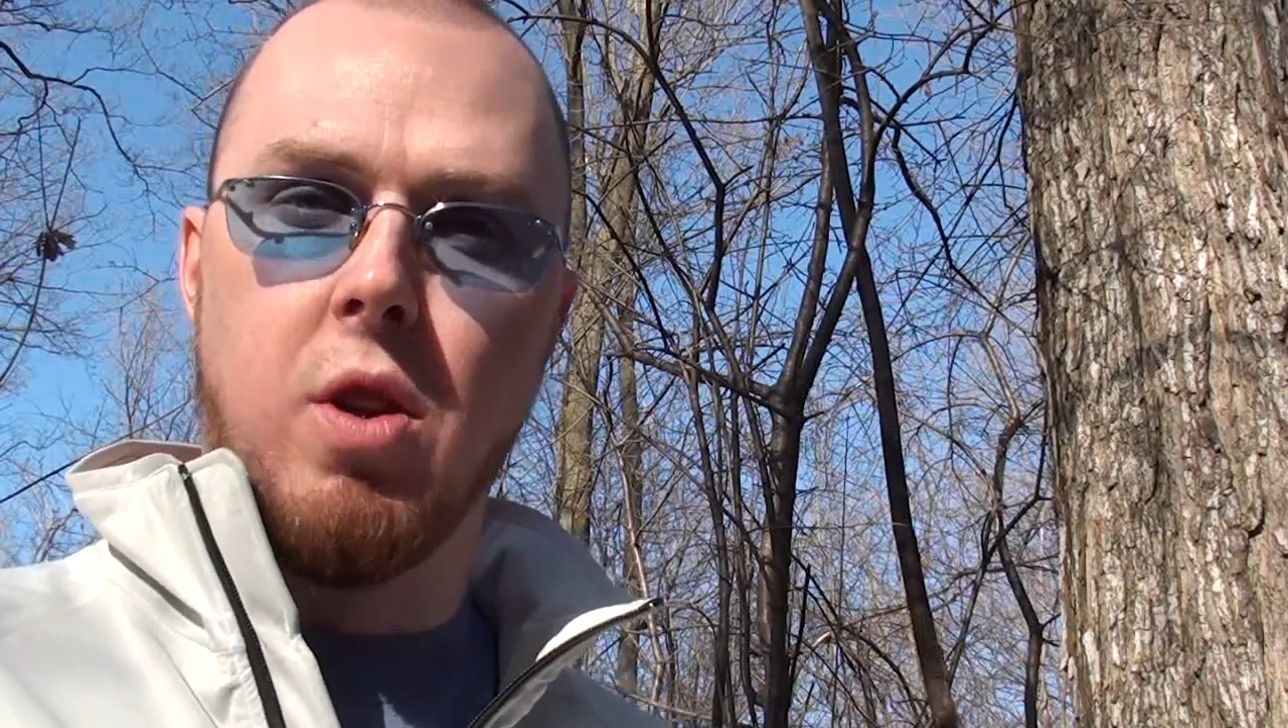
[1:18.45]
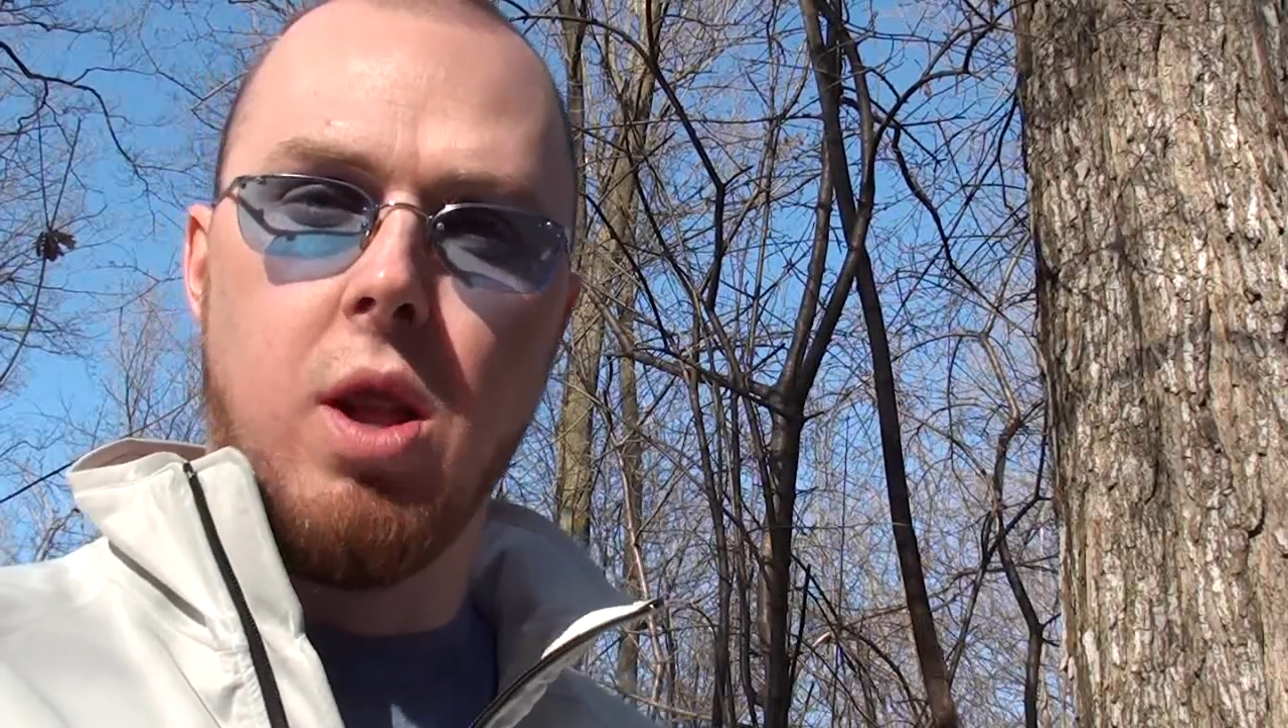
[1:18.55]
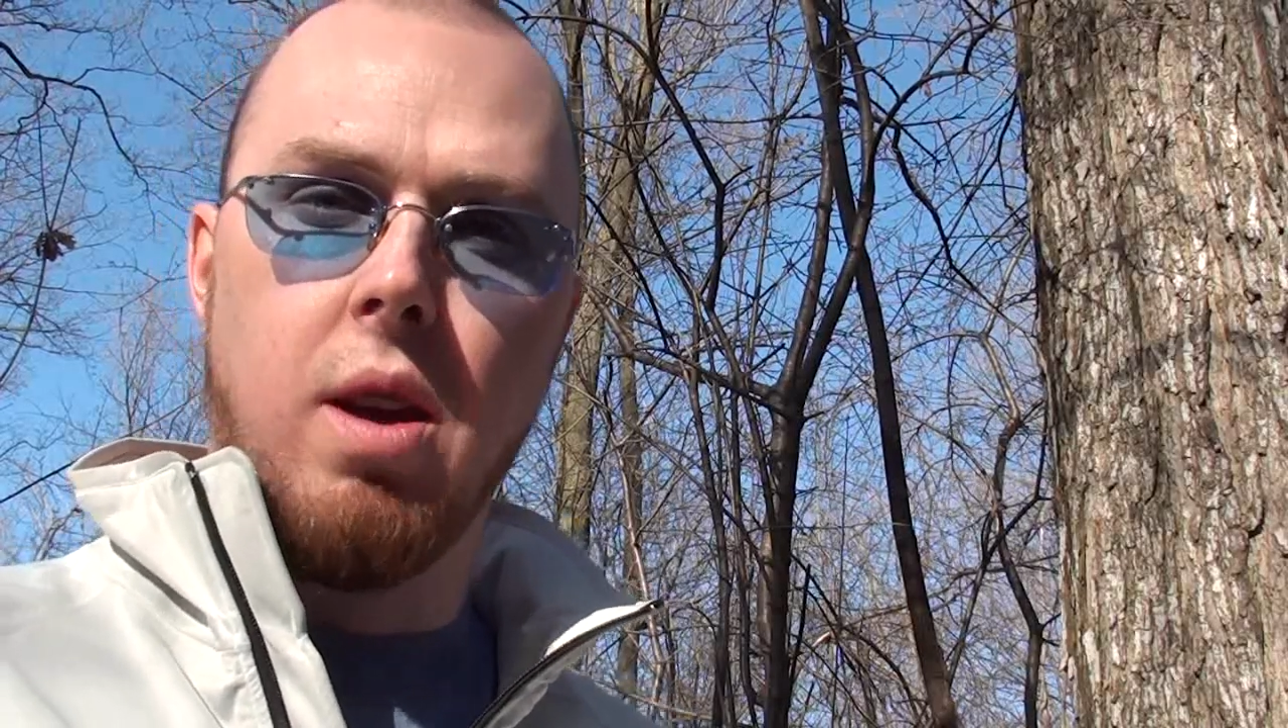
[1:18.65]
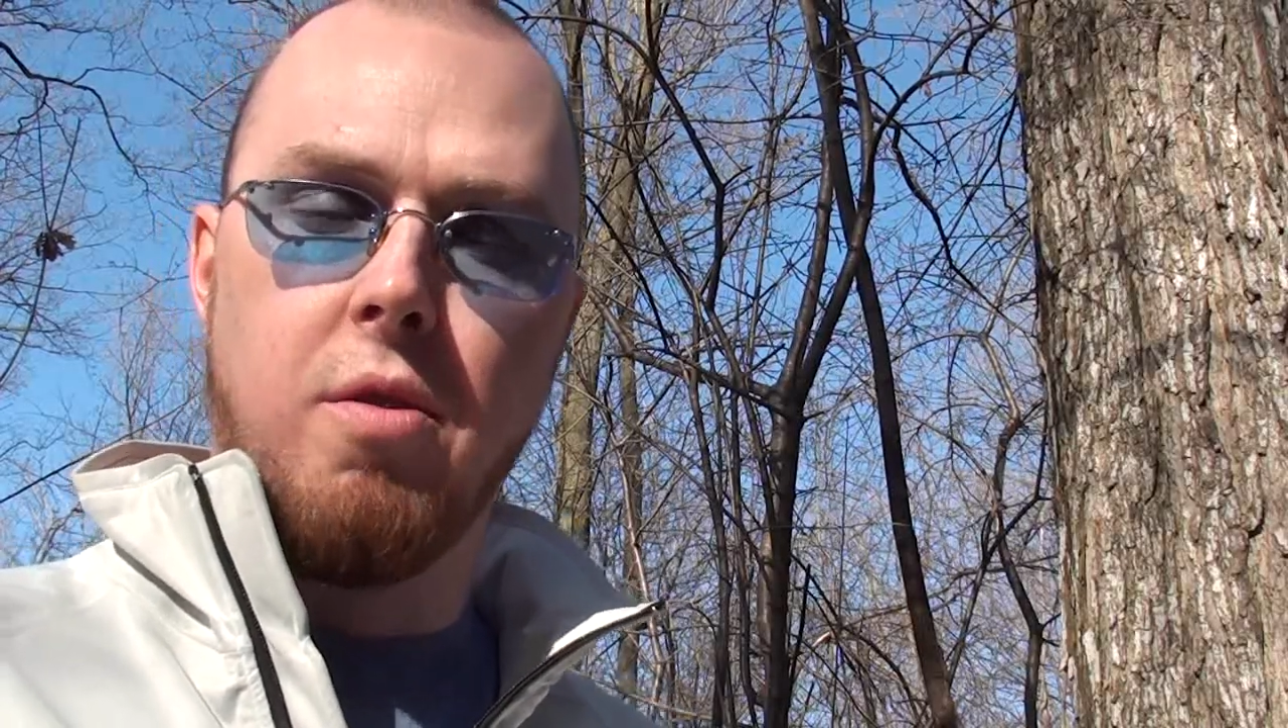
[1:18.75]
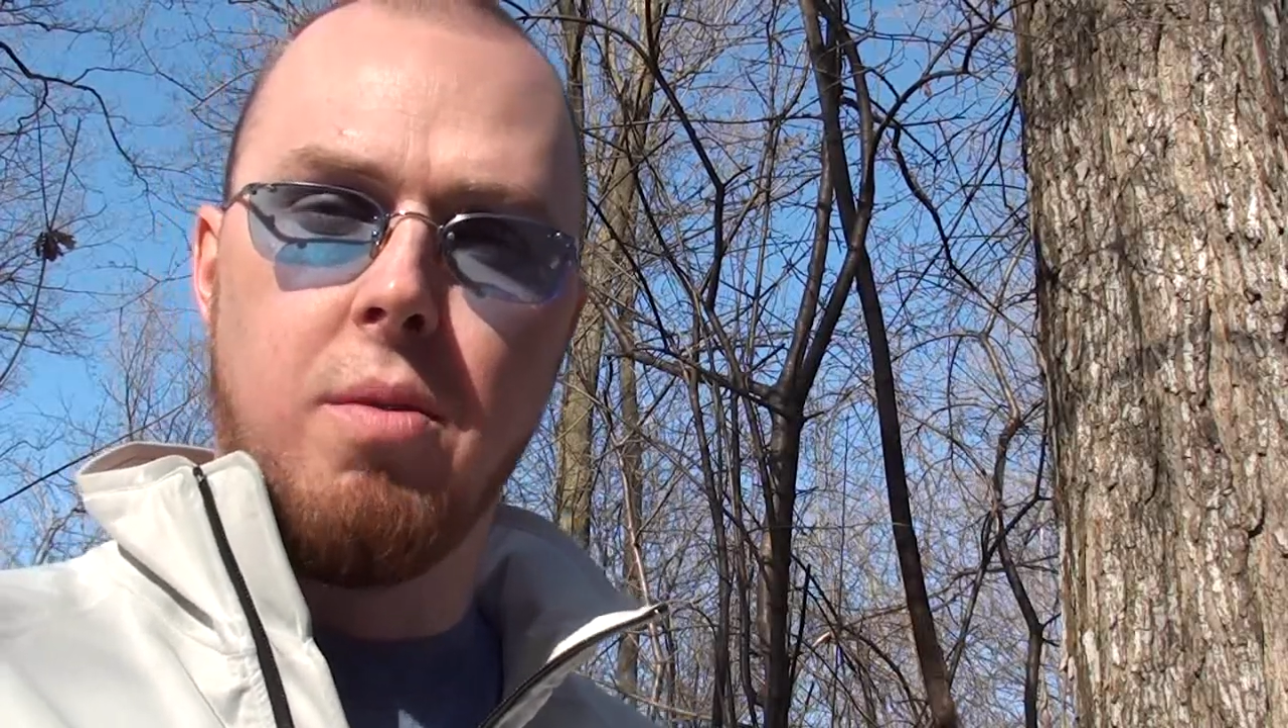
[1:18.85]
of our
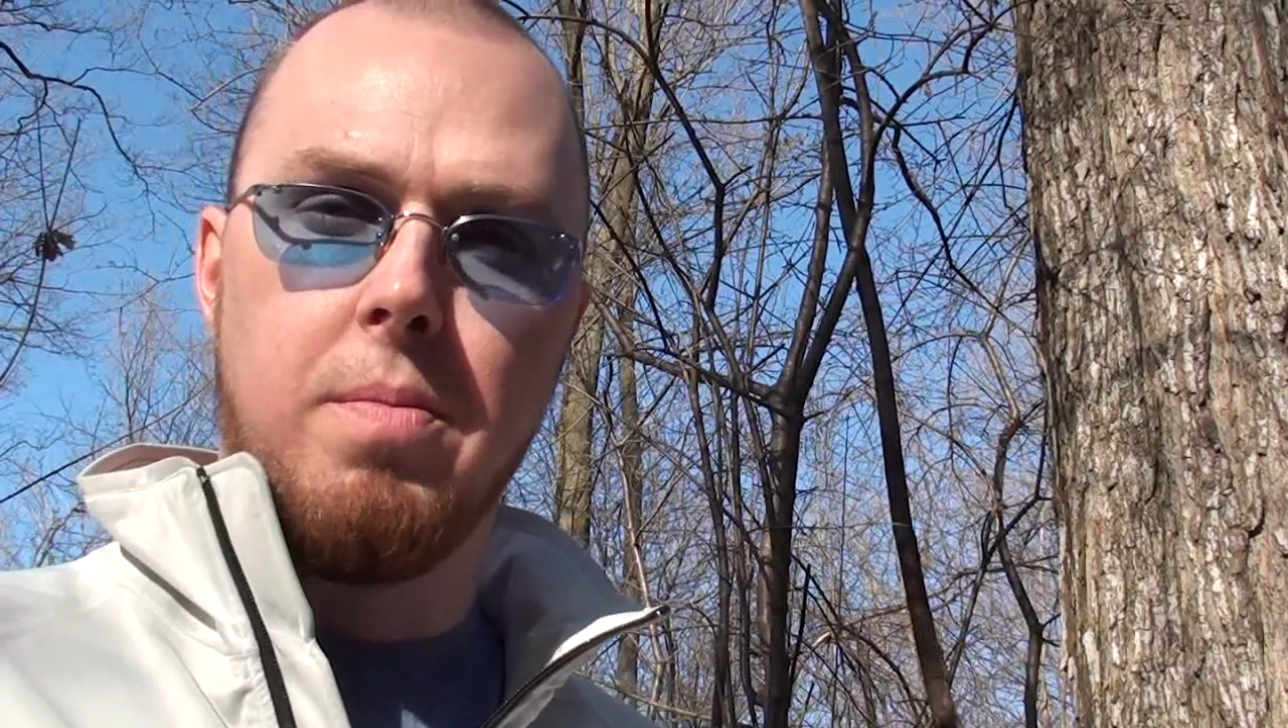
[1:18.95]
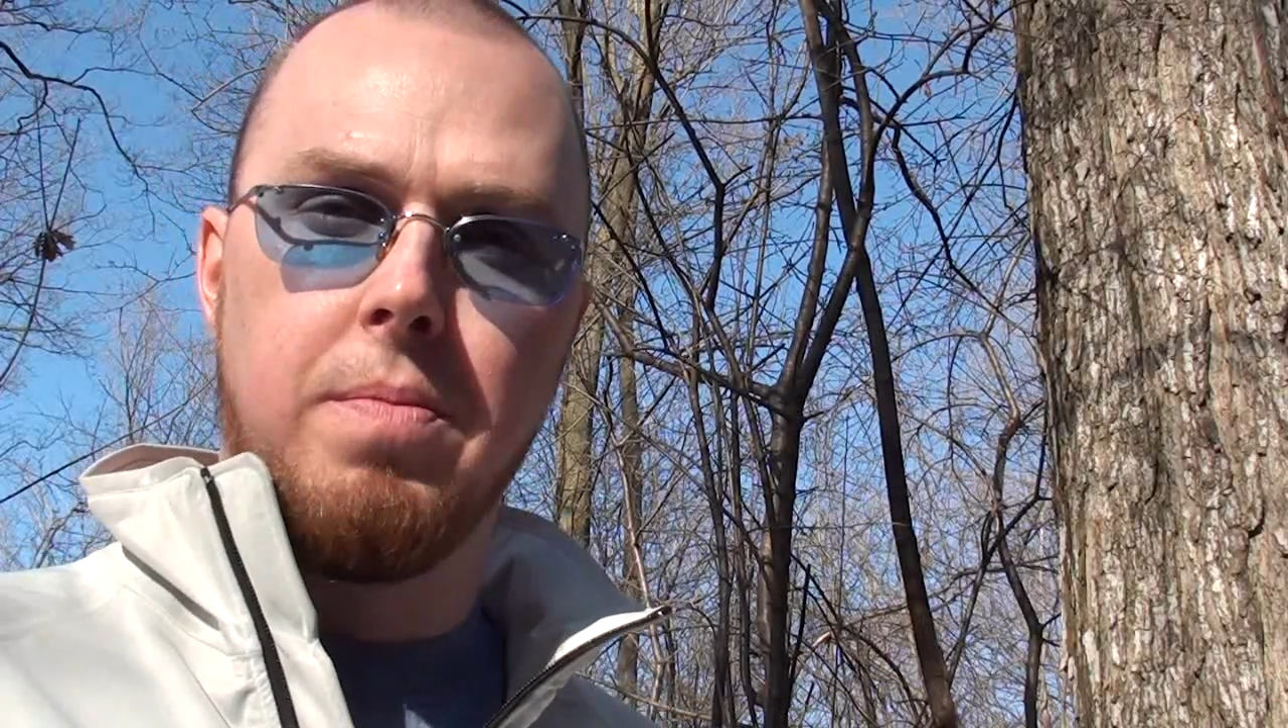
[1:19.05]
life.